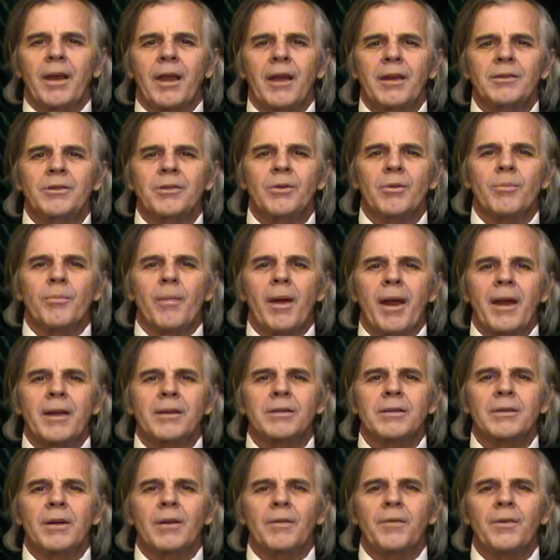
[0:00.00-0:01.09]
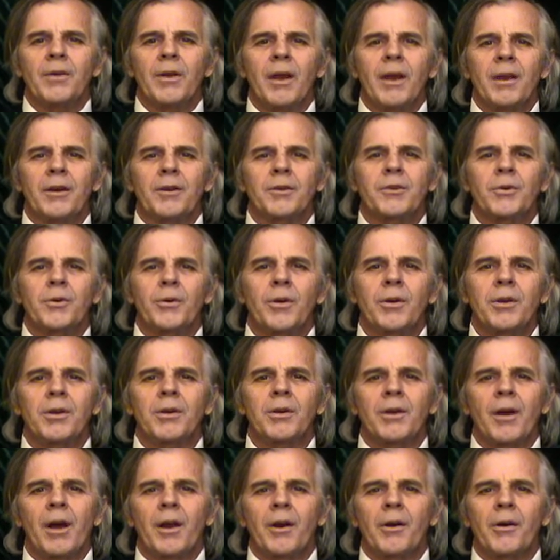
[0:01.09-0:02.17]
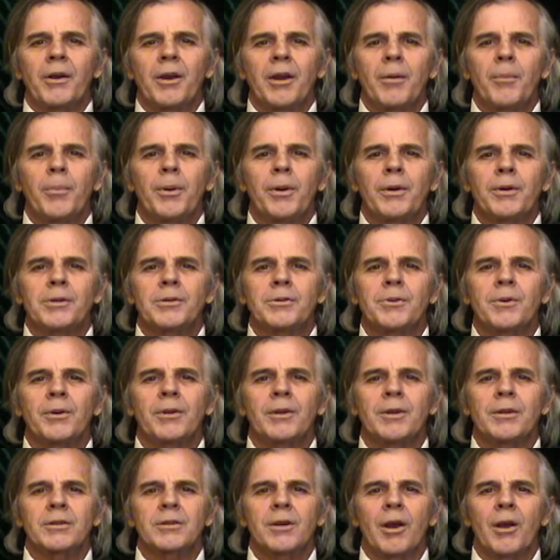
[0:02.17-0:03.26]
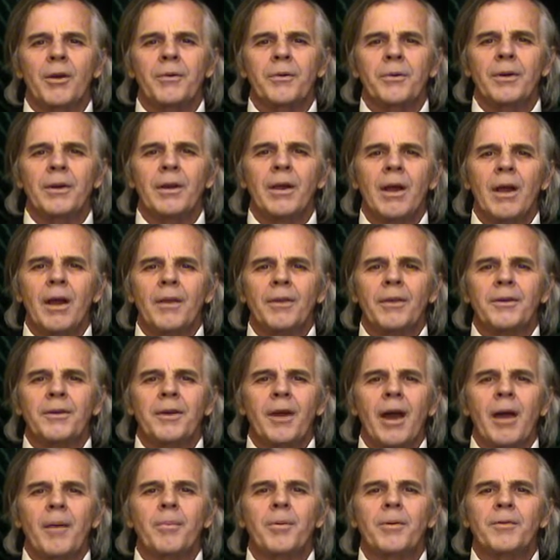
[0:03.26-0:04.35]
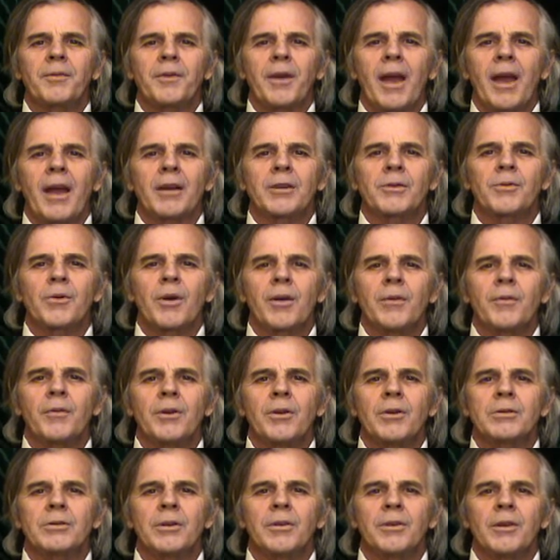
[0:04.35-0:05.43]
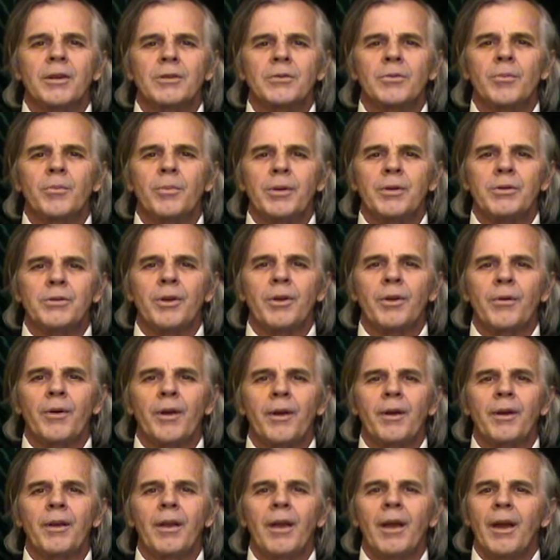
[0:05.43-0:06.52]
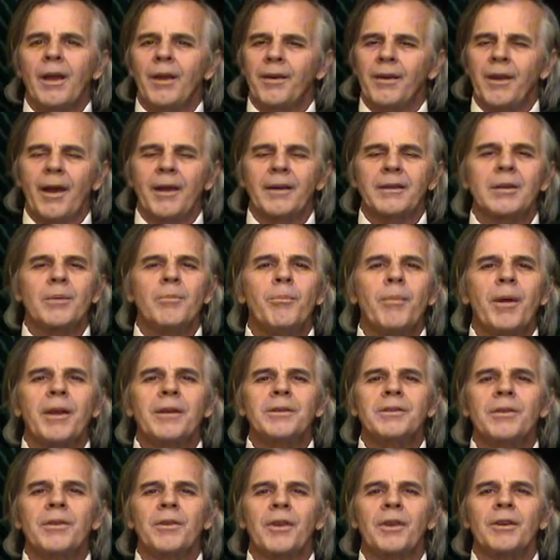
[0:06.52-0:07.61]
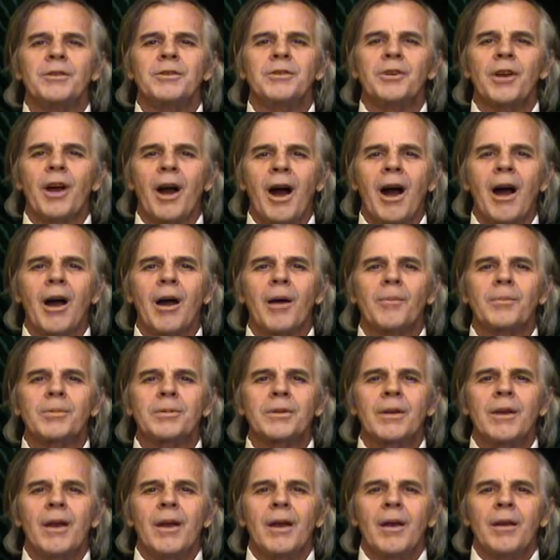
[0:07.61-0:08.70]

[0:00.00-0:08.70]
Can't you imagine if you had a trillion dollar hemp industry in this country, the type of tax revenues that this would be generating? Not to mention the jobs.